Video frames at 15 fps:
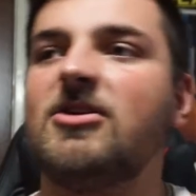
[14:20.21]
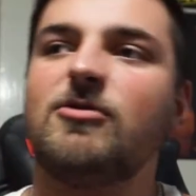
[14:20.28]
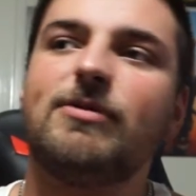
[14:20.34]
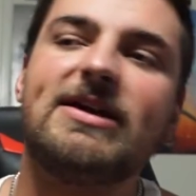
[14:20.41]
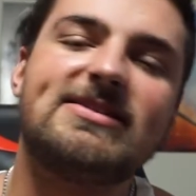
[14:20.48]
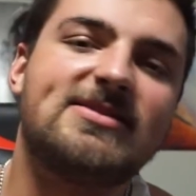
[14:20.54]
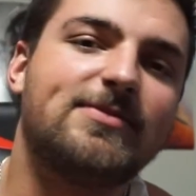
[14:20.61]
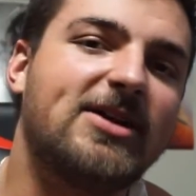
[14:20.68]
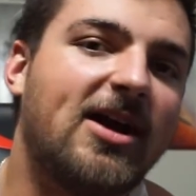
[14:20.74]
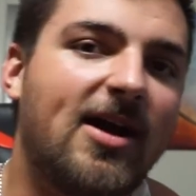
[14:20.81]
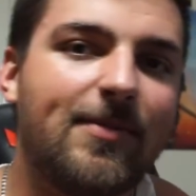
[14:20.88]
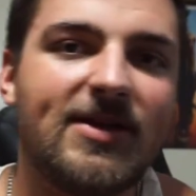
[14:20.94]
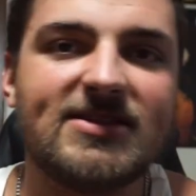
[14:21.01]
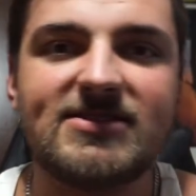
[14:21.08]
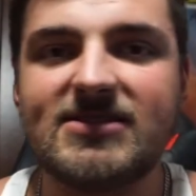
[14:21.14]
Write some
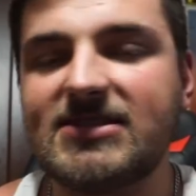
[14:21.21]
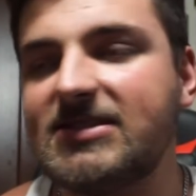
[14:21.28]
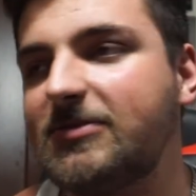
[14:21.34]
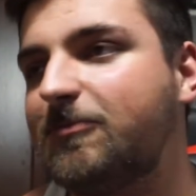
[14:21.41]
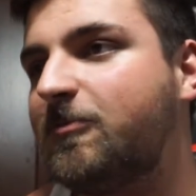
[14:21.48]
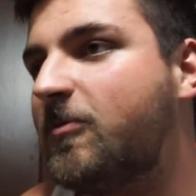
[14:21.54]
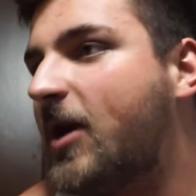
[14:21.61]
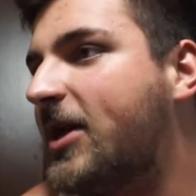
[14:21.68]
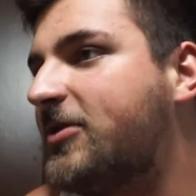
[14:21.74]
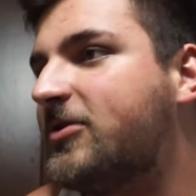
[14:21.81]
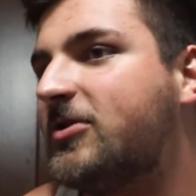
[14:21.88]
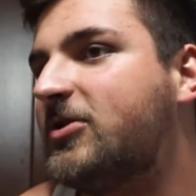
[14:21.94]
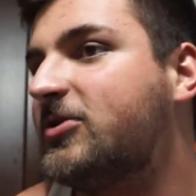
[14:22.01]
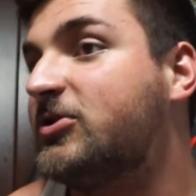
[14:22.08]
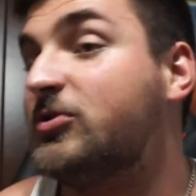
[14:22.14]
comments
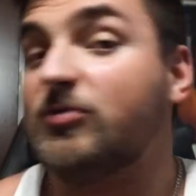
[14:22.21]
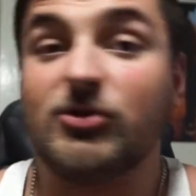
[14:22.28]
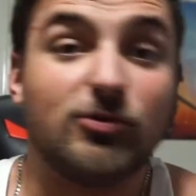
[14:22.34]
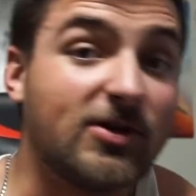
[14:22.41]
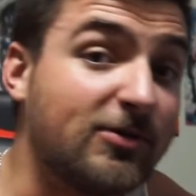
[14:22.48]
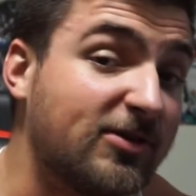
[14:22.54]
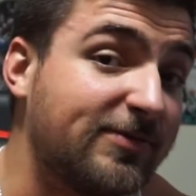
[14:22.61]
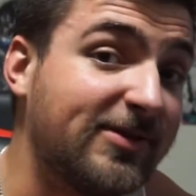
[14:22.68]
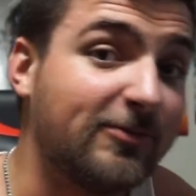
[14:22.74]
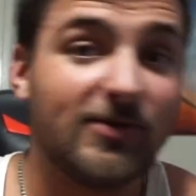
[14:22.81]
whether you agree with me,